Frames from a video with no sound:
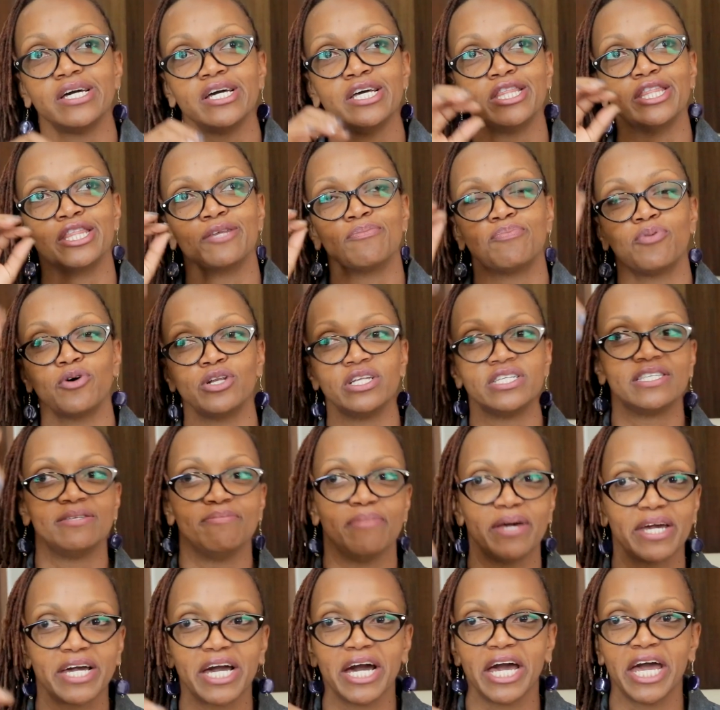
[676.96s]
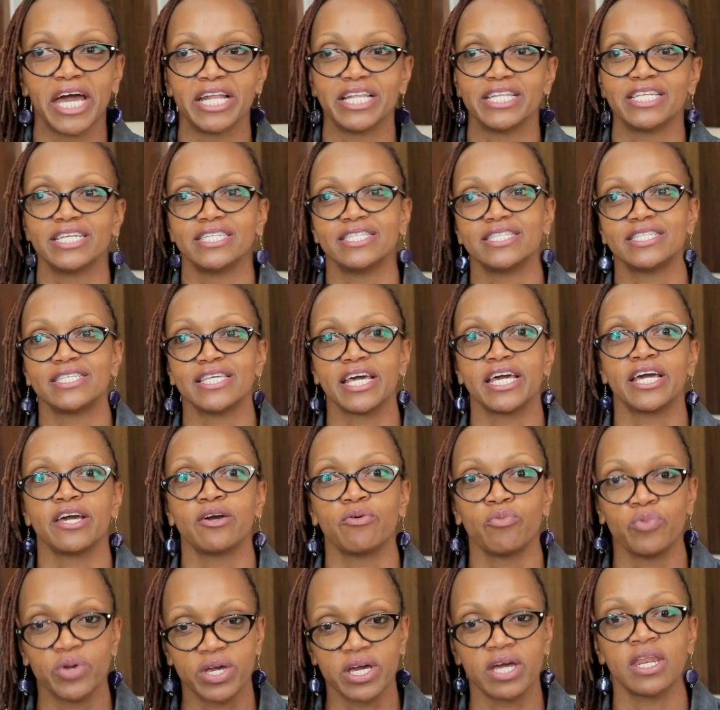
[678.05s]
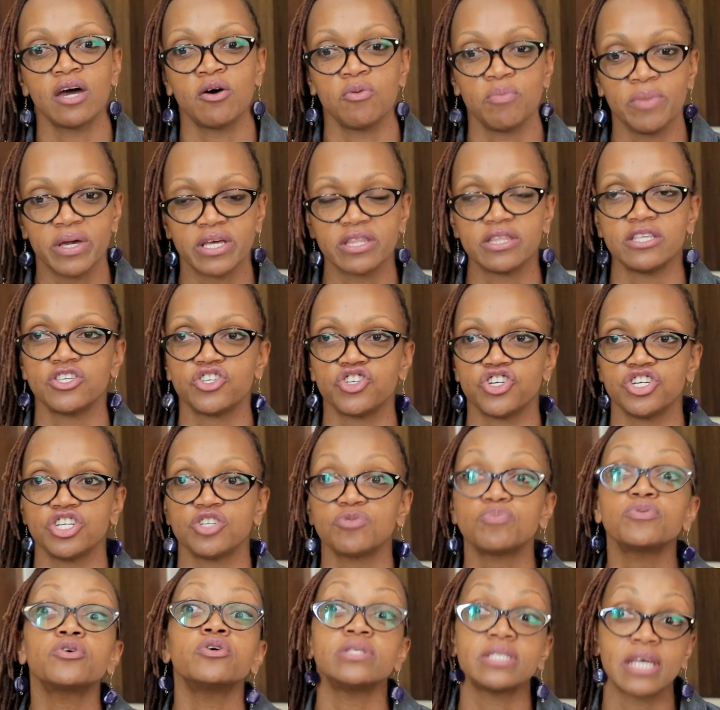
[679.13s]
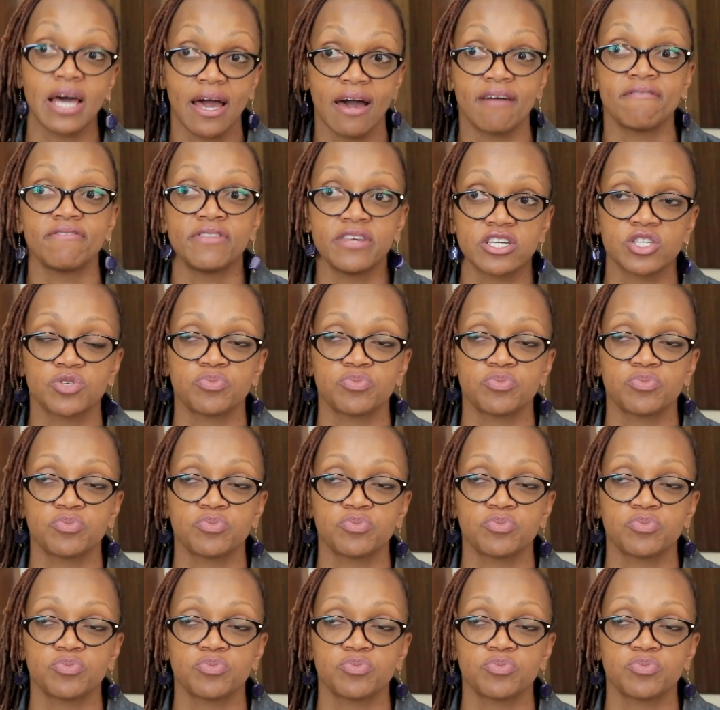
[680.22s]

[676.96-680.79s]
in the policymaker end and saying we can now make this change because I have the